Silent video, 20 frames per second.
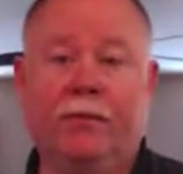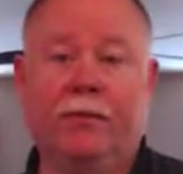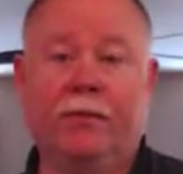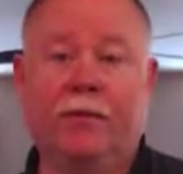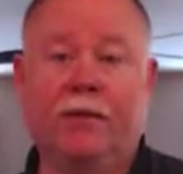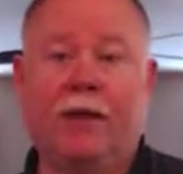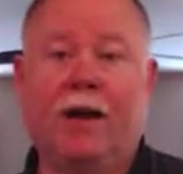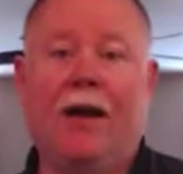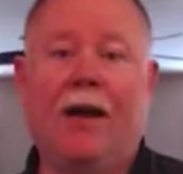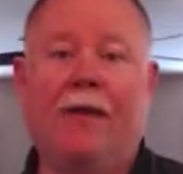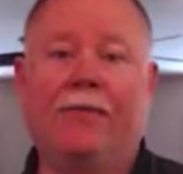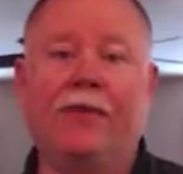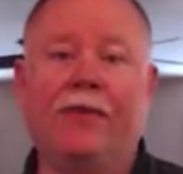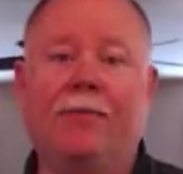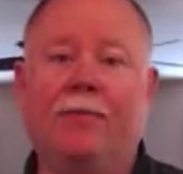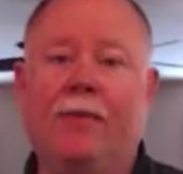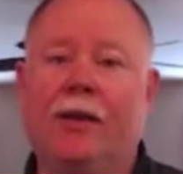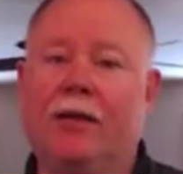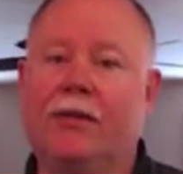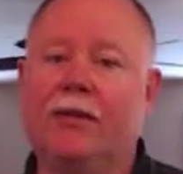Now, I have to
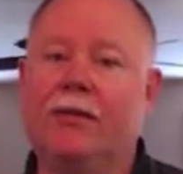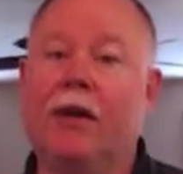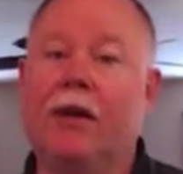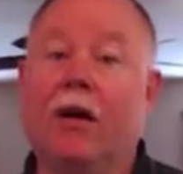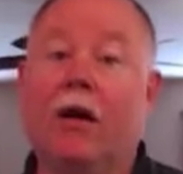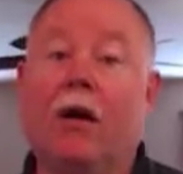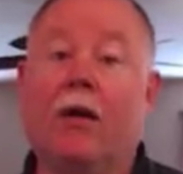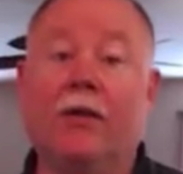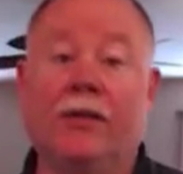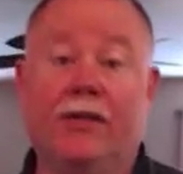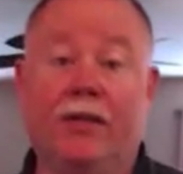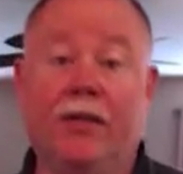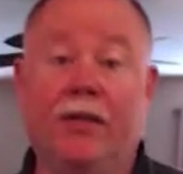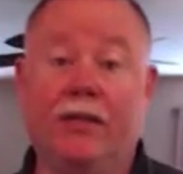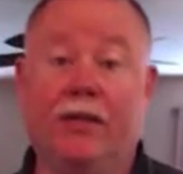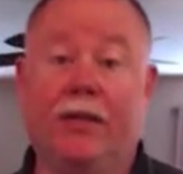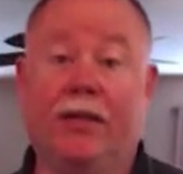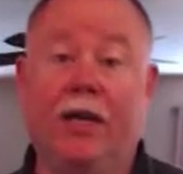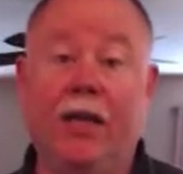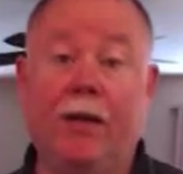admit, it's not always
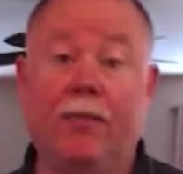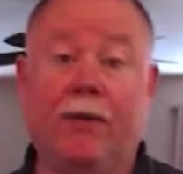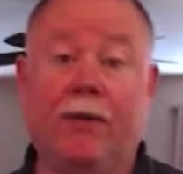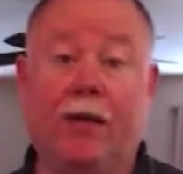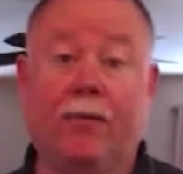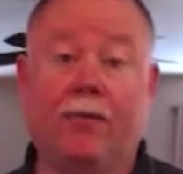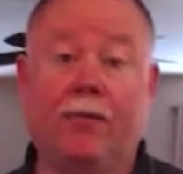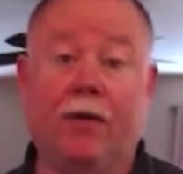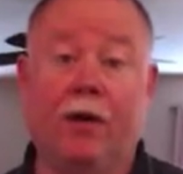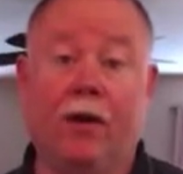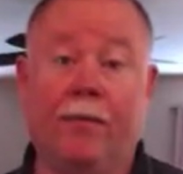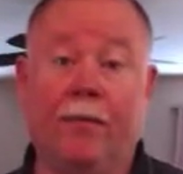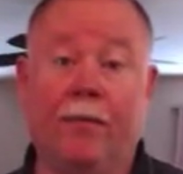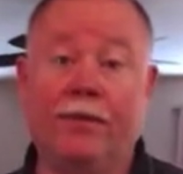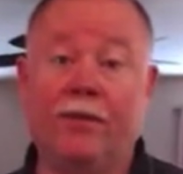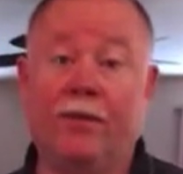easy to keep that promise.